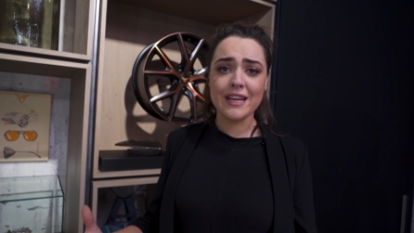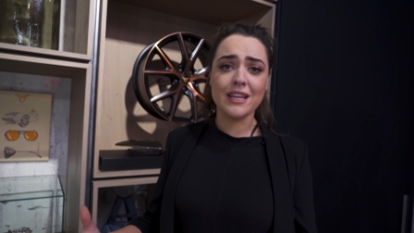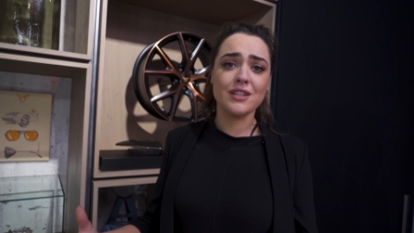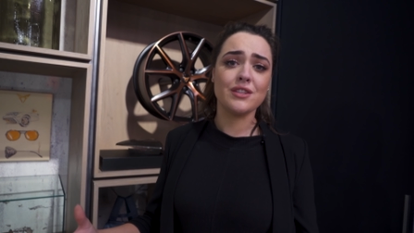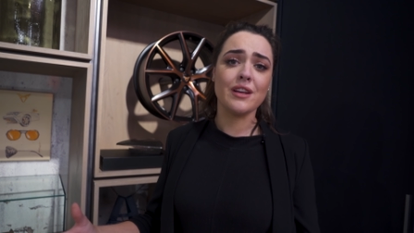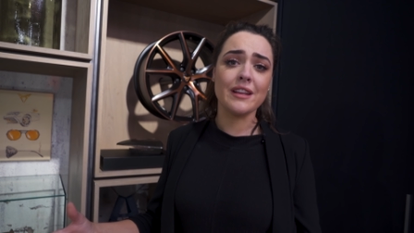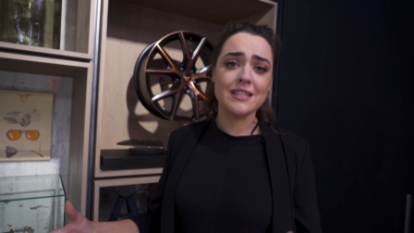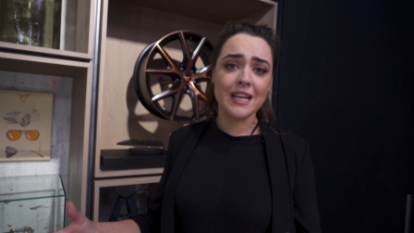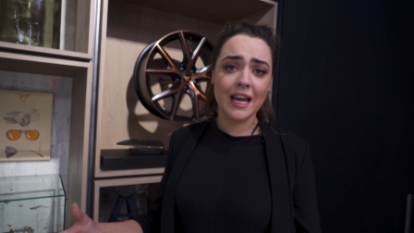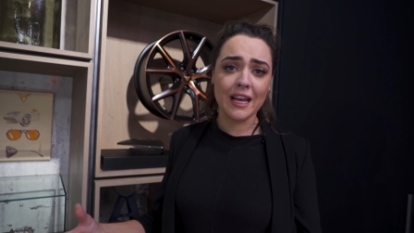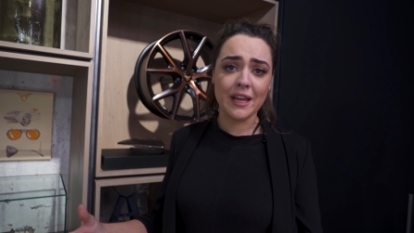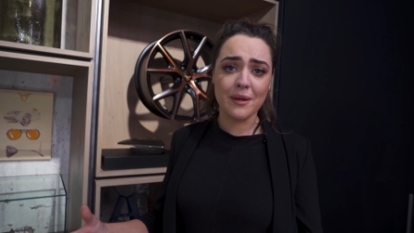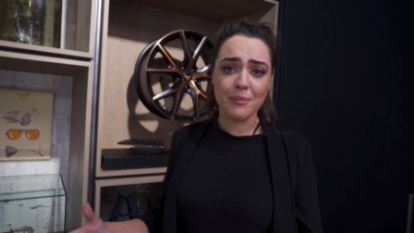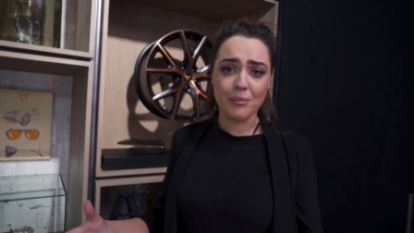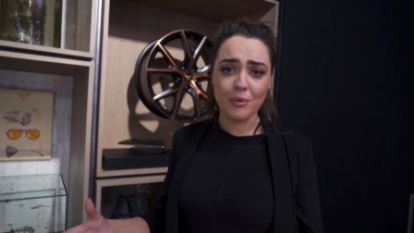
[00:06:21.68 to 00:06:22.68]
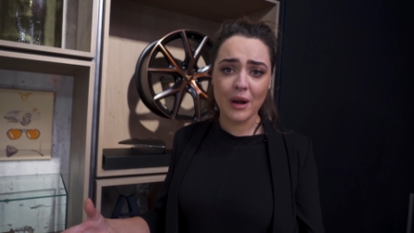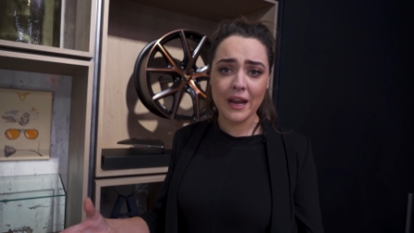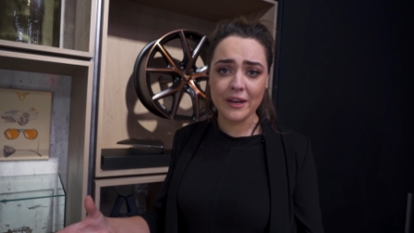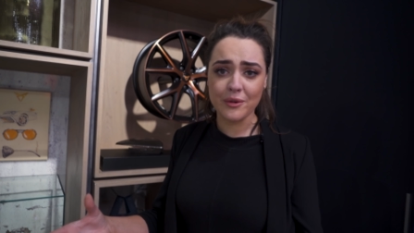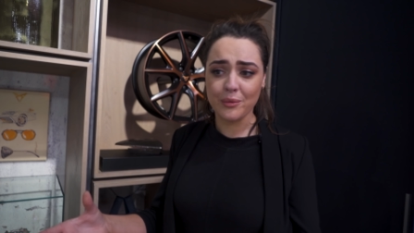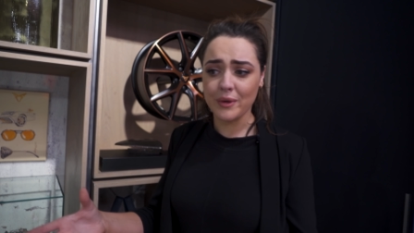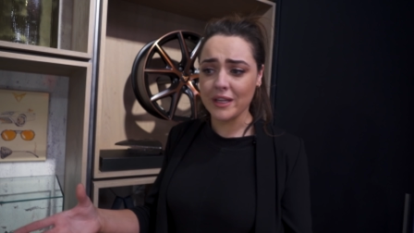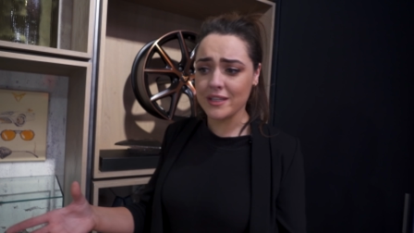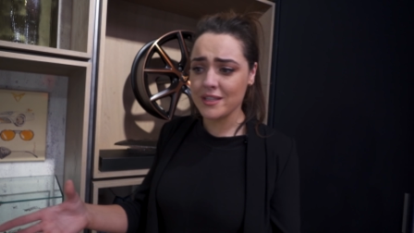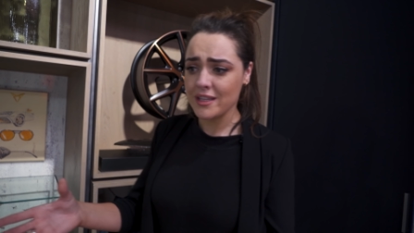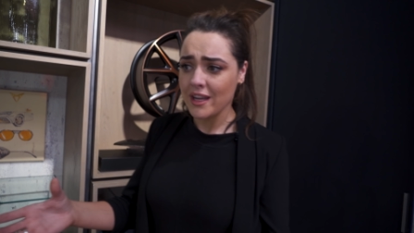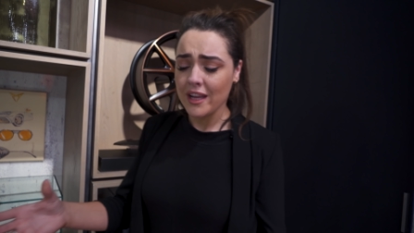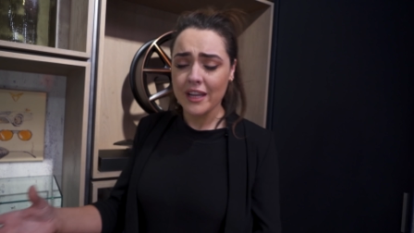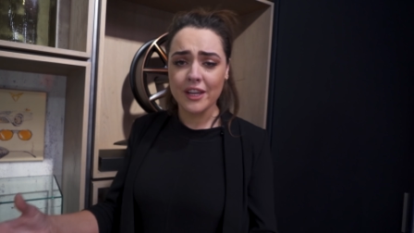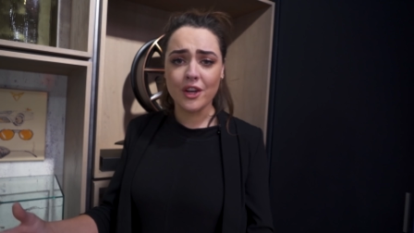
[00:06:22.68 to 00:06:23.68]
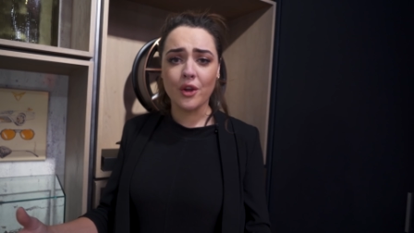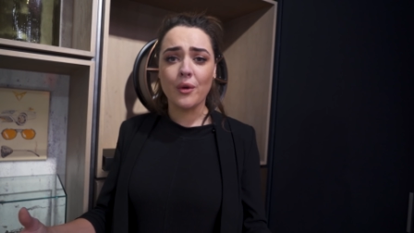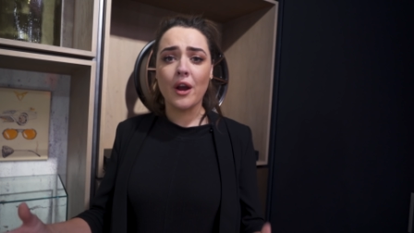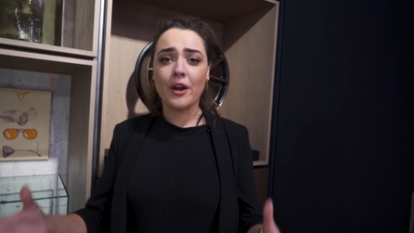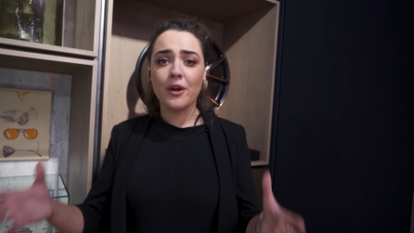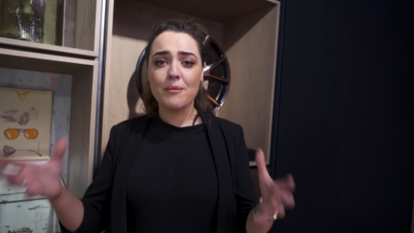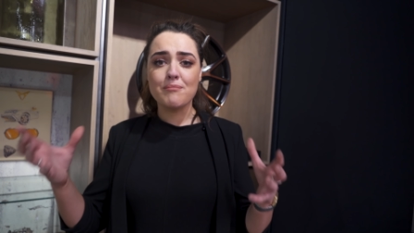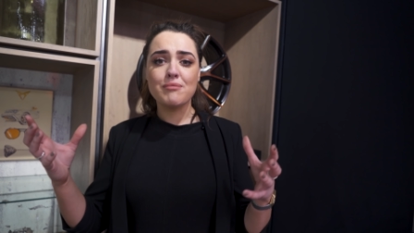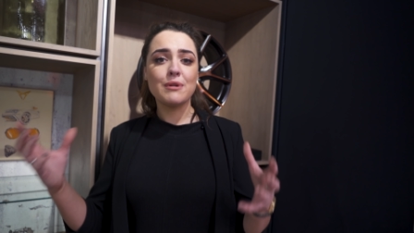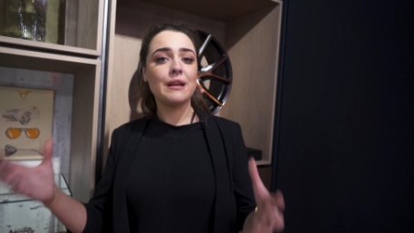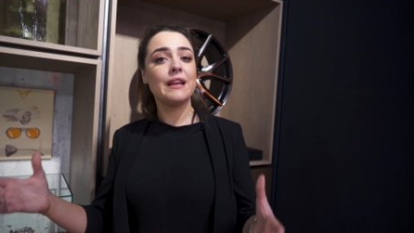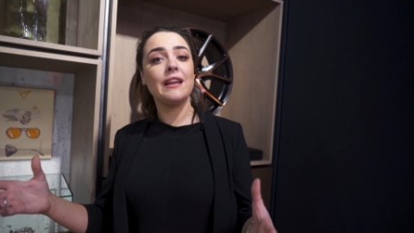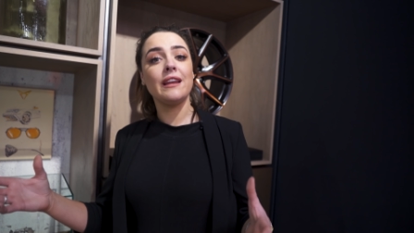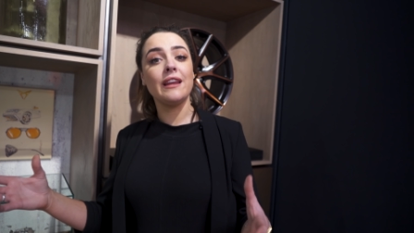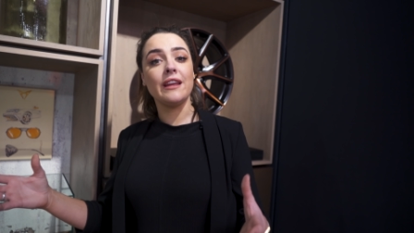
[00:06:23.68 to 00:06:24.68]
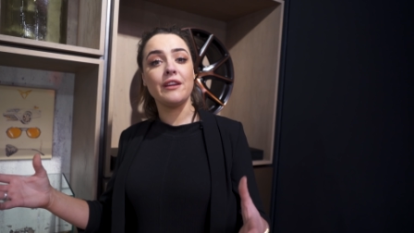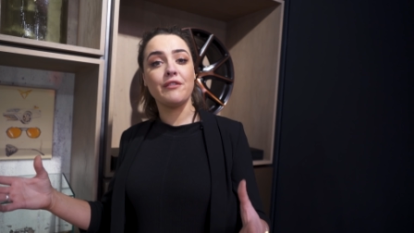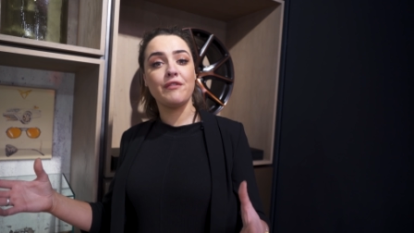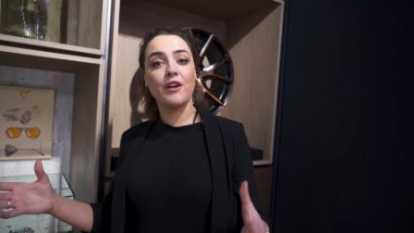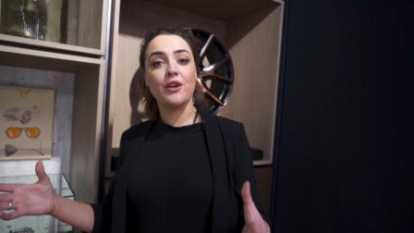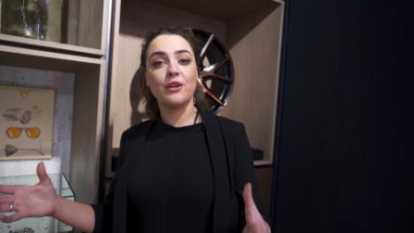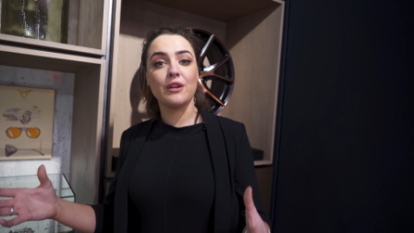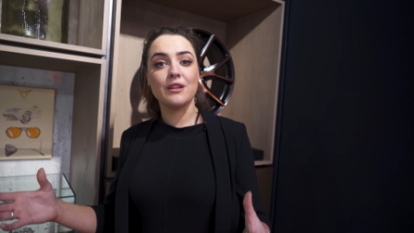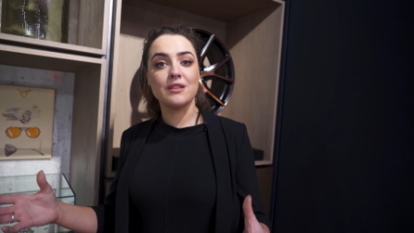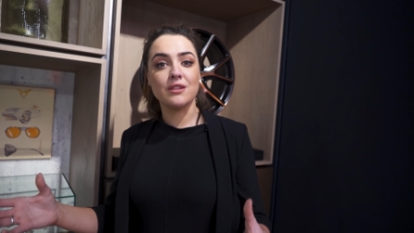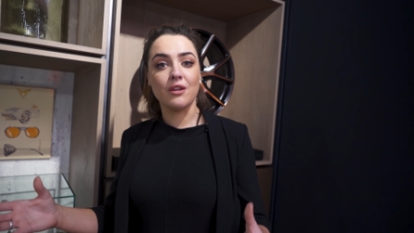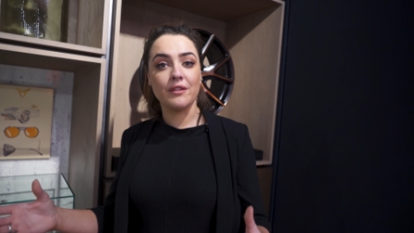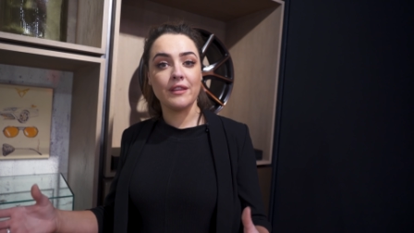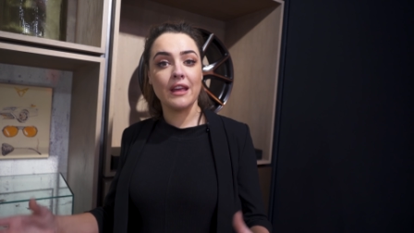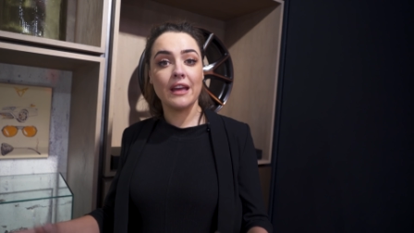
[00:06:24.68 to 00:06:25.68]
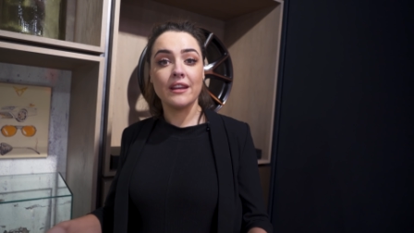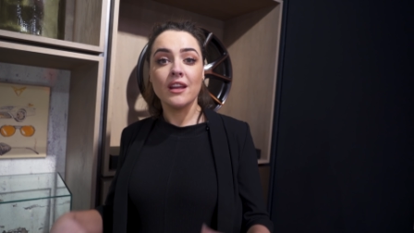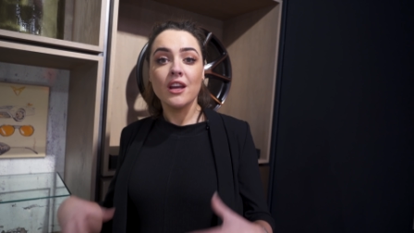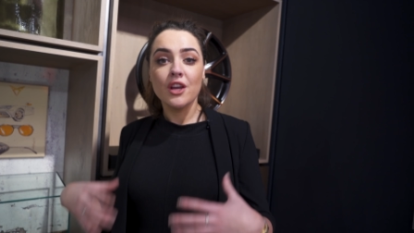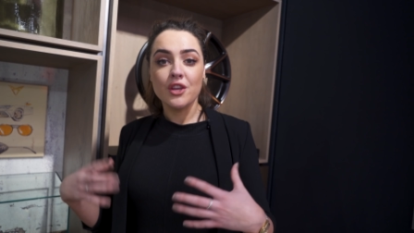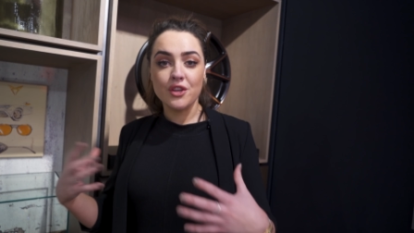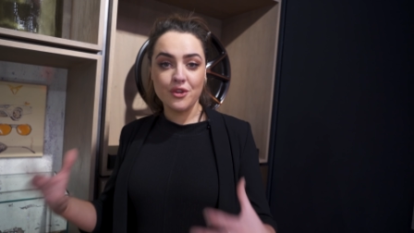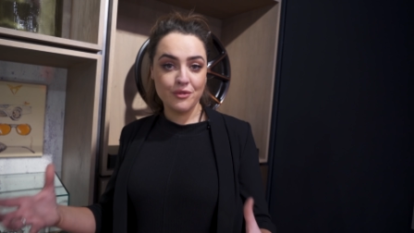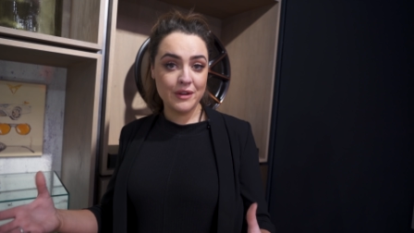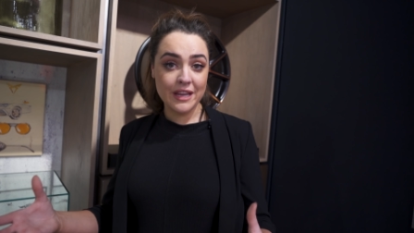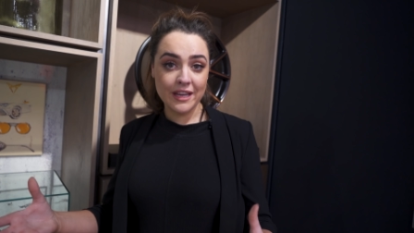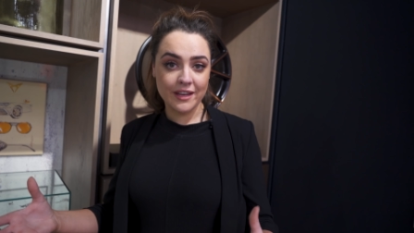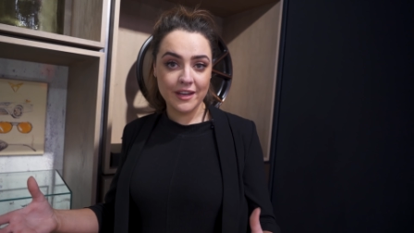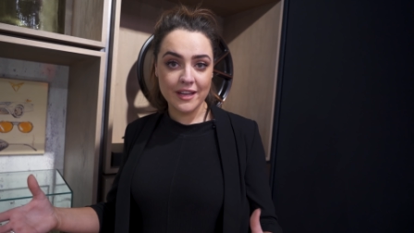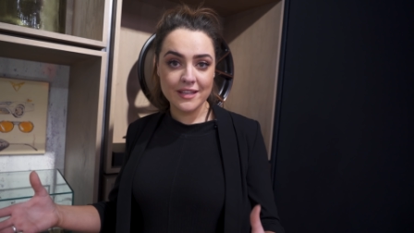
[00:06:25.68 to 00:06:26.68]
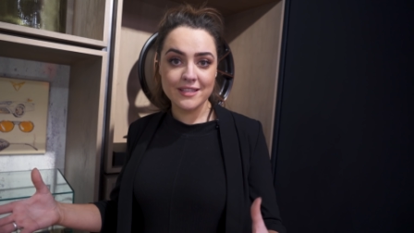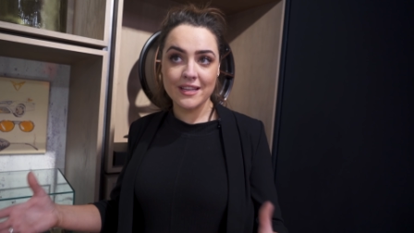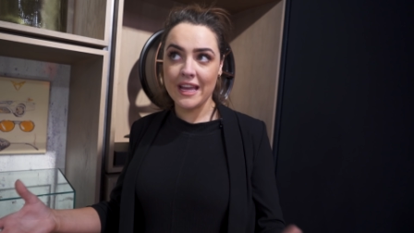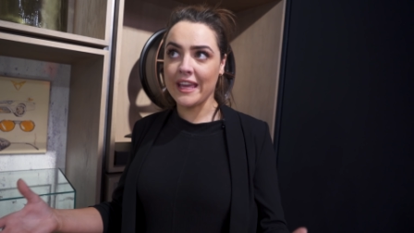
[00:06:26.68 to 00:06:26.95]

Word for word: niche Italian brand, which you know are completely focused on that uniqueness.